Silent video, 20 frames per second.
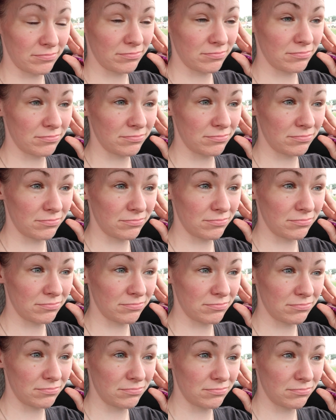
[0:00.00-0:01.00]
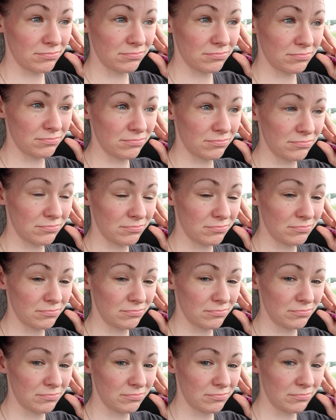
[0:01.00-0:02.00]
One is about a quarter till
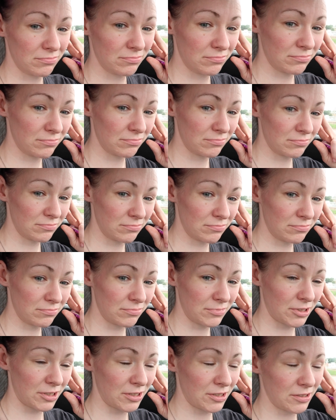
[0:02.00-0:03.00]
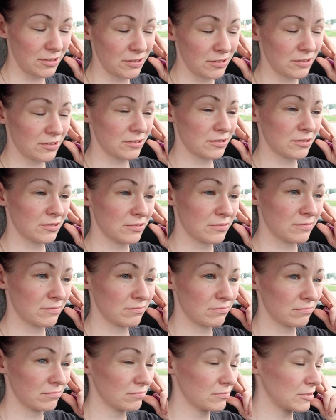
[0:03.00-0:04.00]
six your time. Yes.
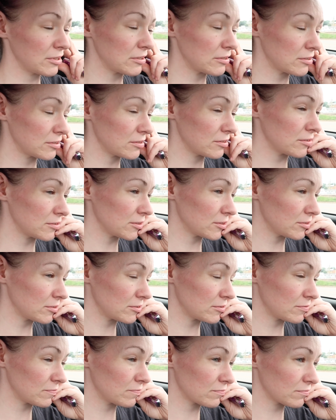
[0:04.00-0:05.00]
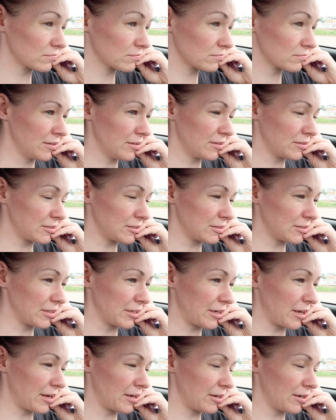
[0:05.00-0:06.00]
Yes, it is. This is
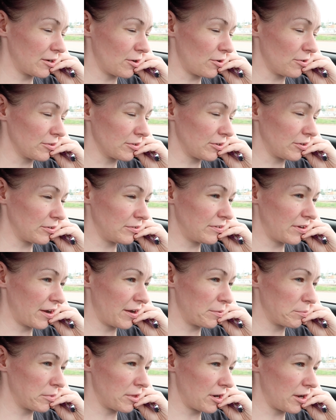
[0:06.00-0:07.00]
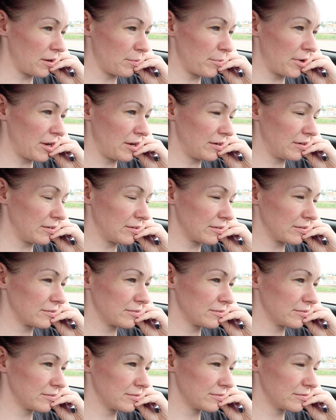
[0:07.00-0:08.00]
negating all the good time that I made.
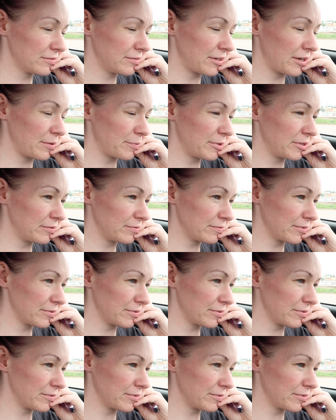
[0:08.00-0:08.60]
Damn it.